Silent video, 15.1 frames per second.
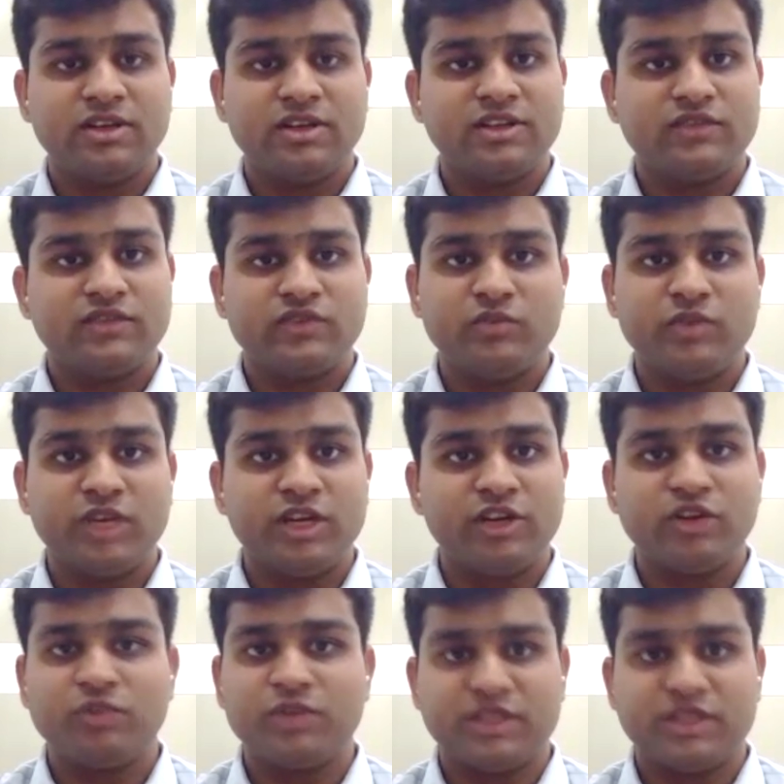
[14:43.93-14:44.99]
This will build
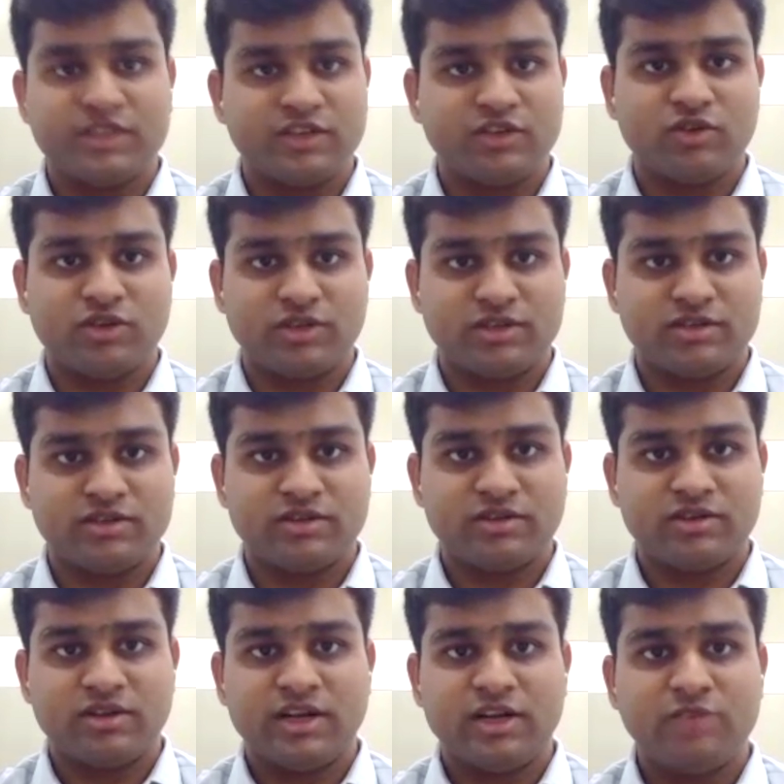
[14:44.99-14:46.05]
your basic knowledge
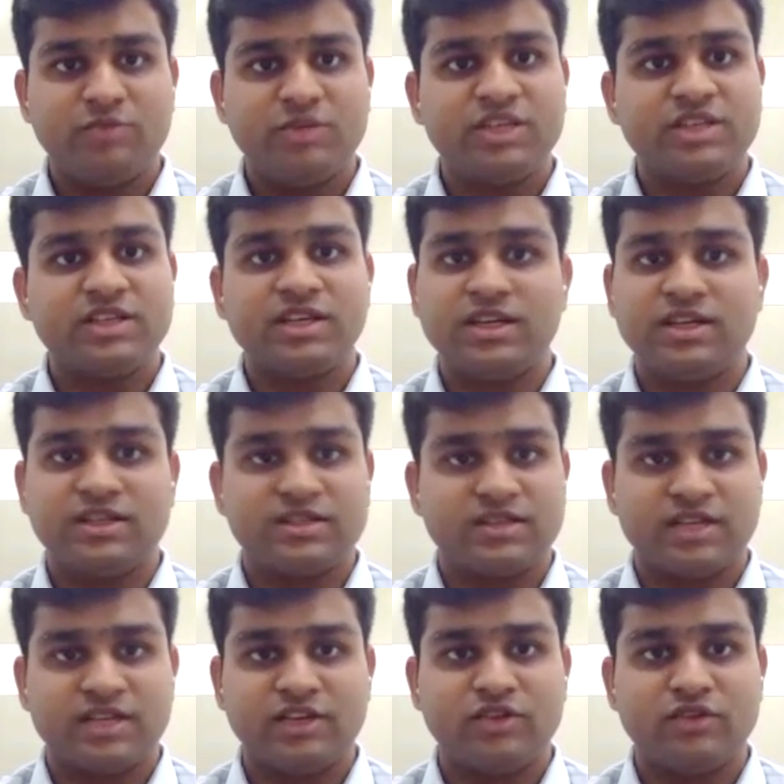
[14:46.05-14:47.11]
and basic
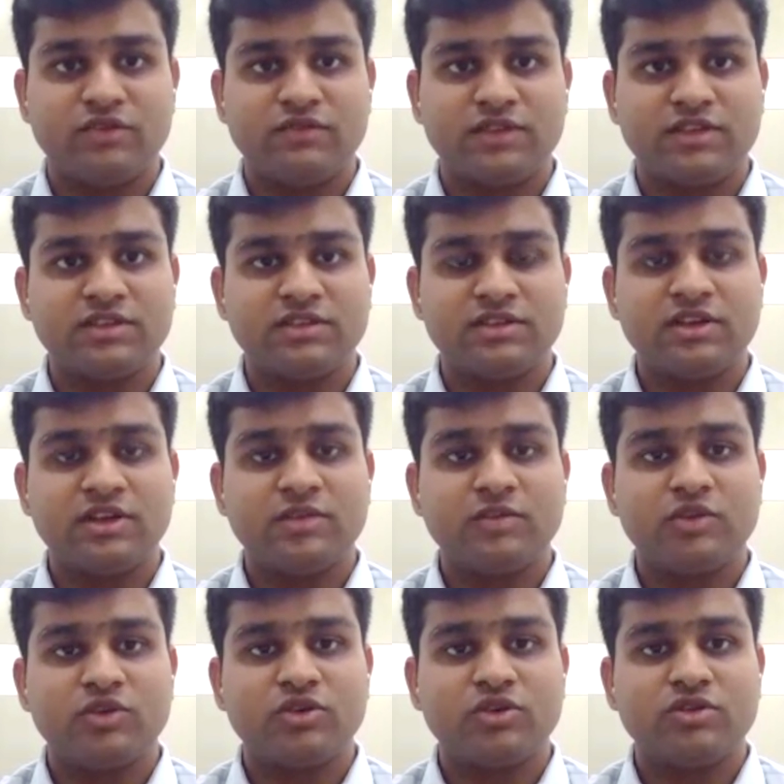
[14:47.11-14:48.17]
understanding of things
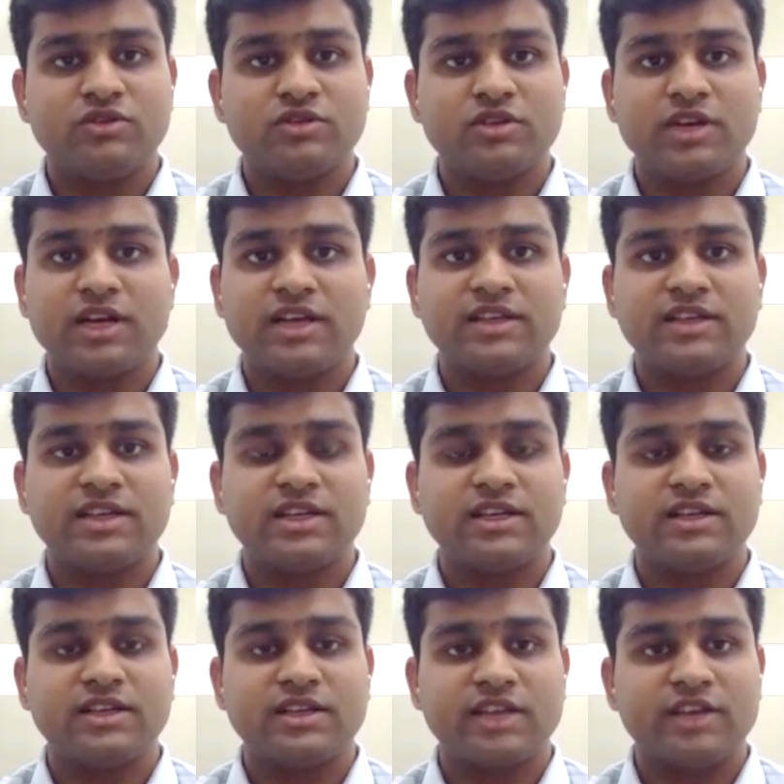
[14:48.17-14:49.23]
because as
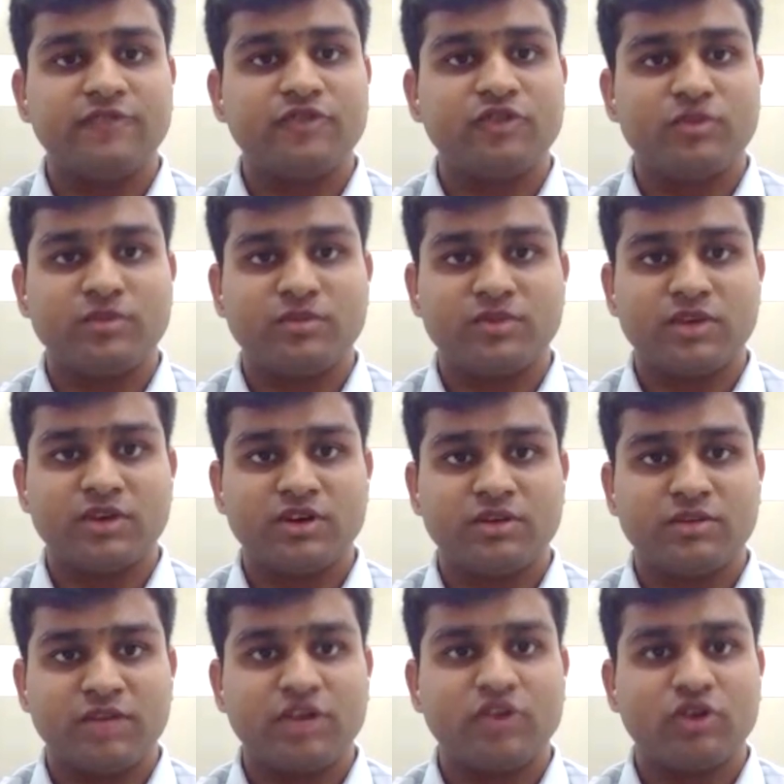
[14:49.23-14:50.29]
I came from
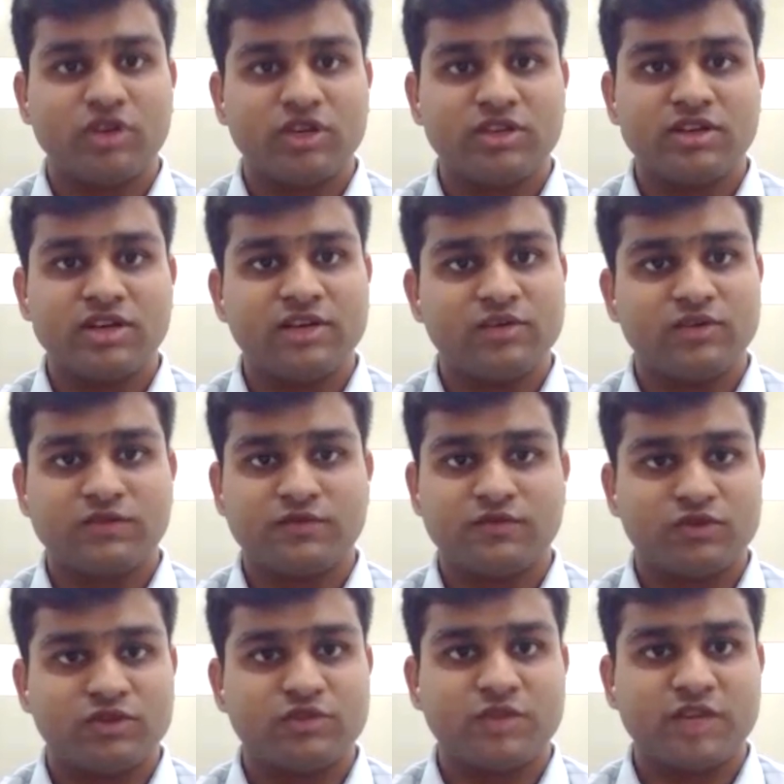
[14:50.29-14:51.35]
uh, my college, I was
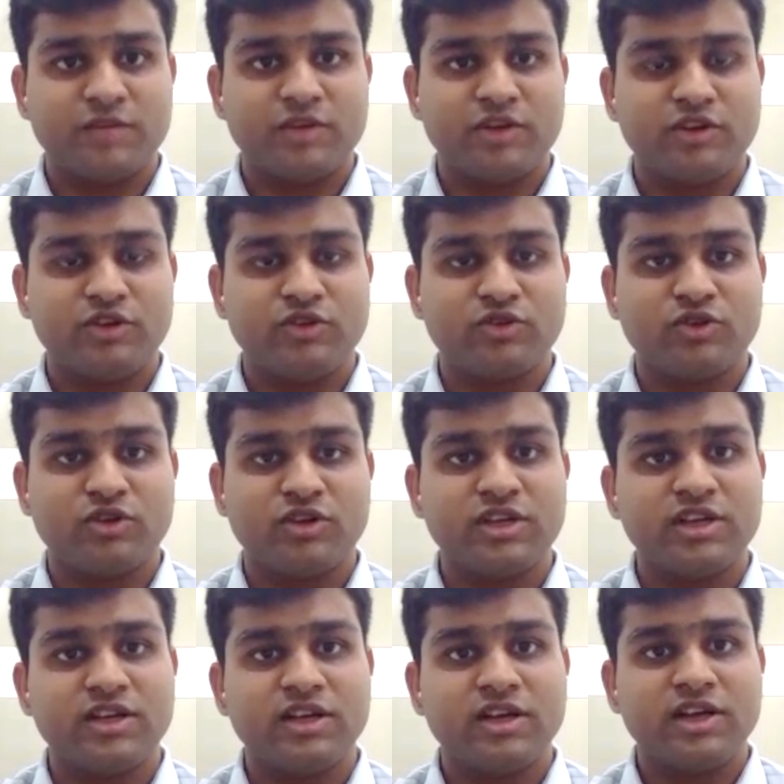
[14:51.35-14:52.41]
focused primarily on
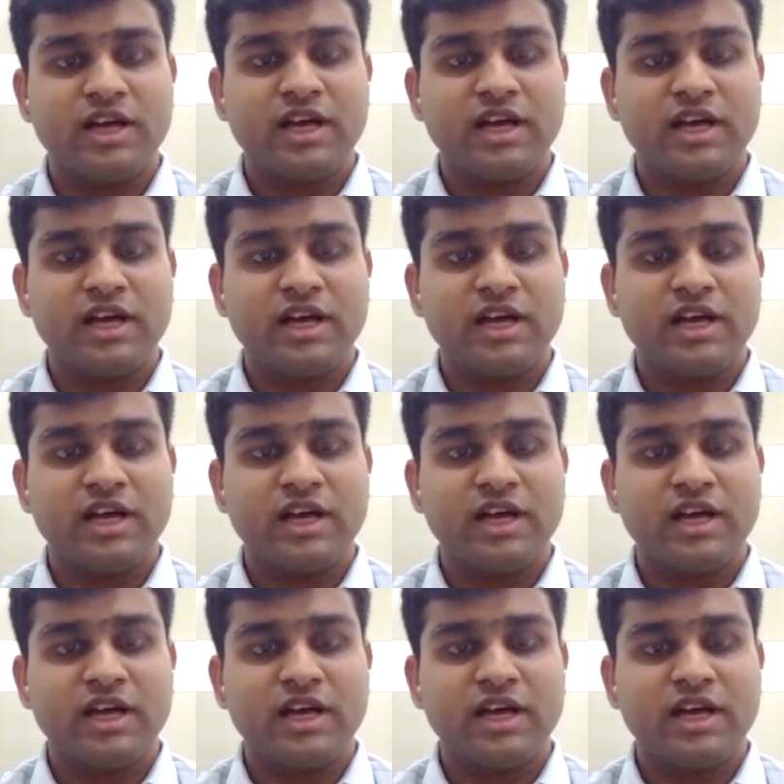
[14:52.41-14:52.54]
college.